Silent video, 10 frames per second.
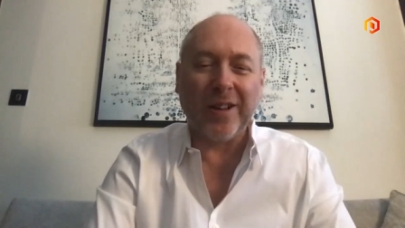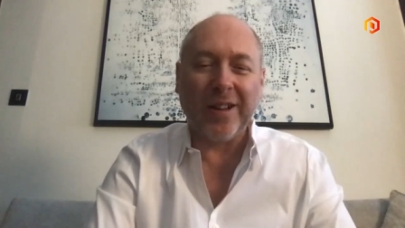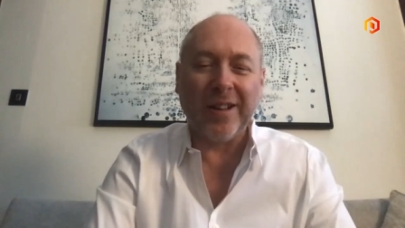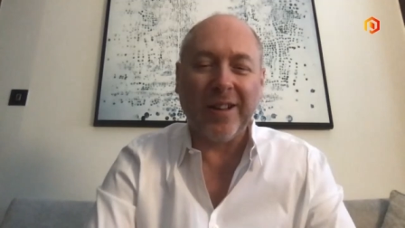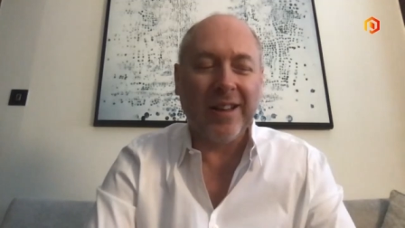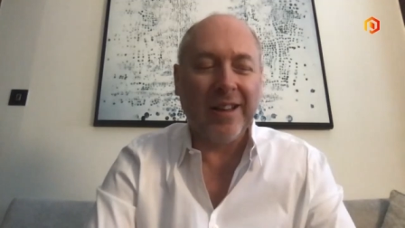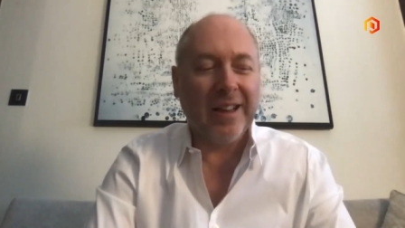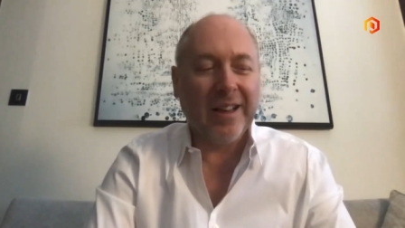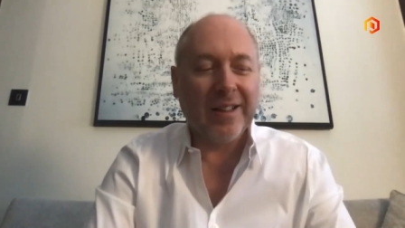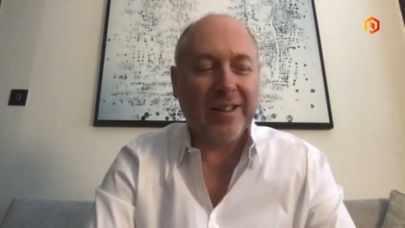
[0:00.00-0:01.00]
uh,
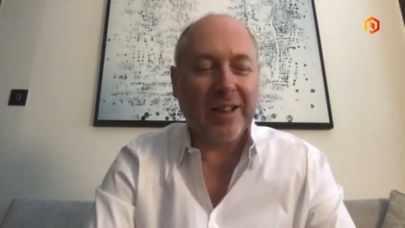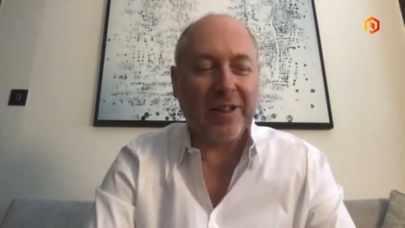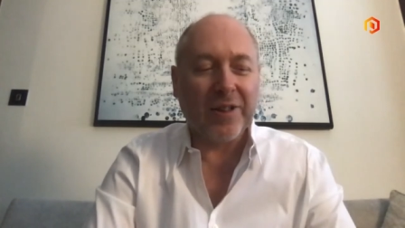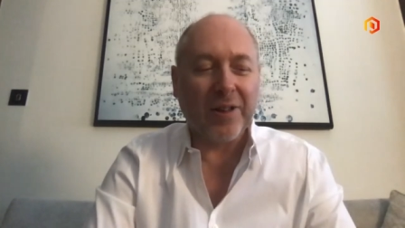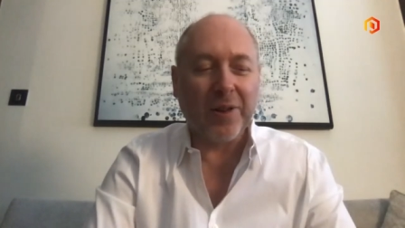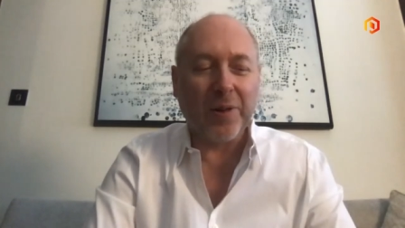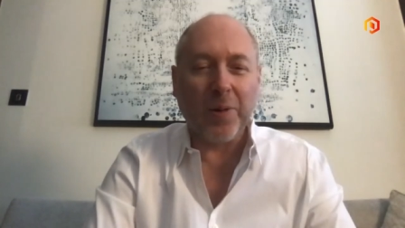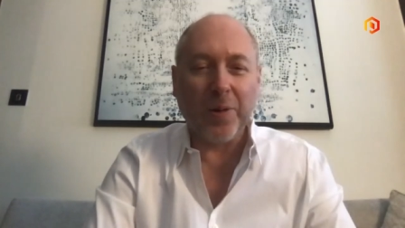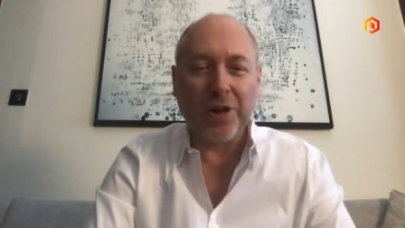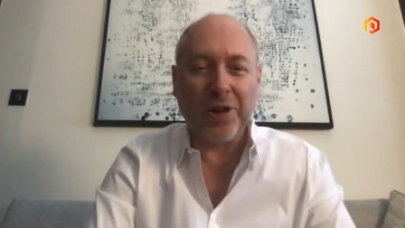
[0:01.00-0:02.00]
such a long
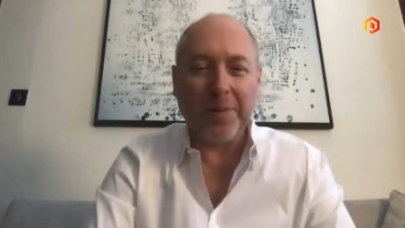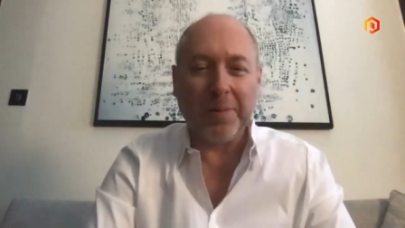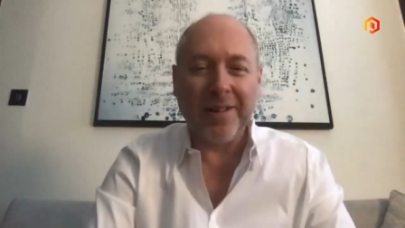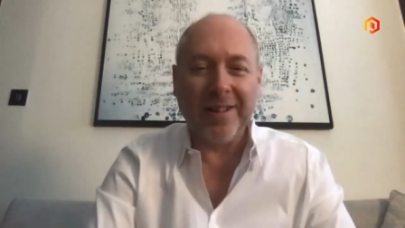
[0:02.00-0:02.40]
courtship.